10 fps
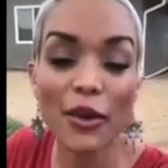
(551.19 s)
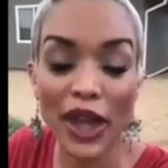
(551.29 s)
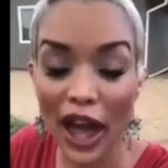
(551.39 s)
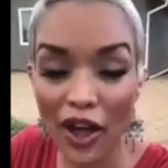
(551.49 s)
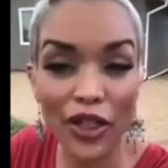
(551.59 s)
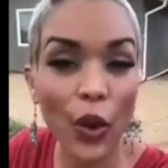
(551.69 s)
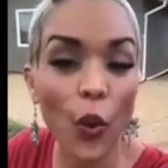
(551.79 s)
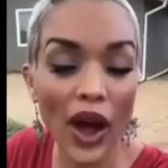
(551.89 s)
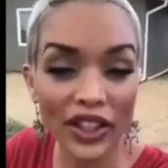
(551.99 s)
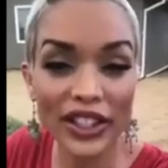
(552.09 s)
health,
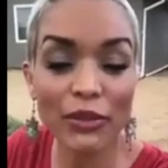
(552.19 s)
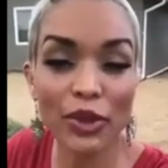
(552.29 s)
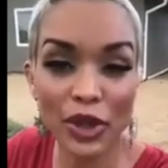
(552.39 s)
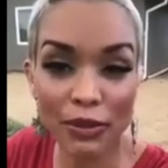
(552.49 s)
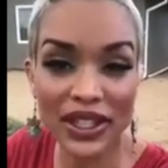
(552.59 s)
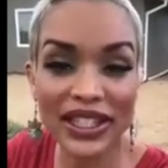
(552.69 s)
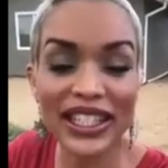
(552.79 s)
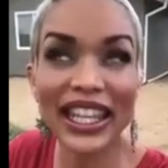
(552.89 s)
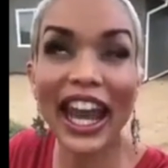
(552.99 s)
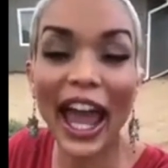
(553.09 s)
wellness, and beauty
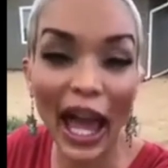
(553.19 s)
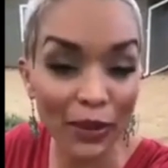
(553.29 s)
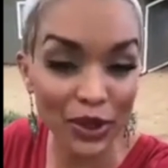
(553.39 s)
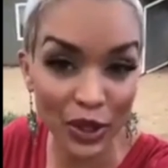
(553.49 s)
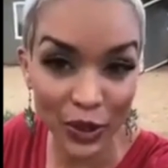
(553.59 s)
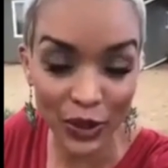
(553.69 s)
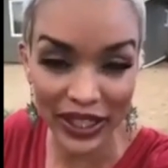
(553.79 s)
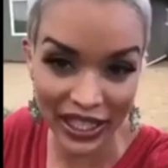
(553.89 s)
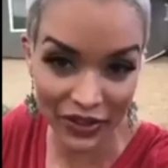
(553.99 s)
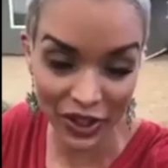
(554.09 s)
business can
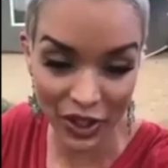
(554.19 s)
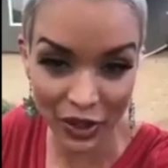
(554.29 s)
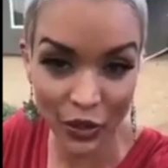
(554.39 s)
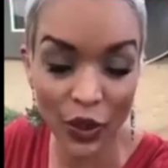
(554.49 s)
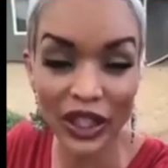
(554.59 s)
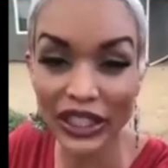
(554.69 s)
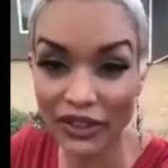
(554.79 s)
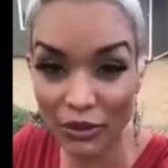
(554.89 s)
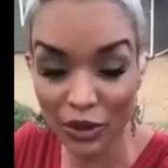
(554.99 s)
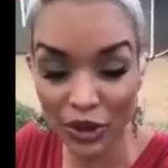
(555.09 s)
absolutely give it to you. We're
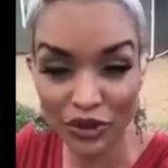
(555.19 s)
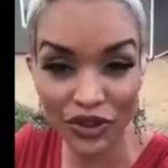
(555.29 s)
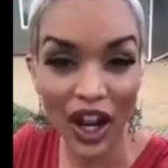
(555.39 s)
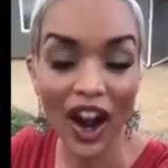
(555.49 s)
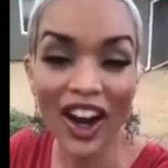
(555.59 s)
living proof.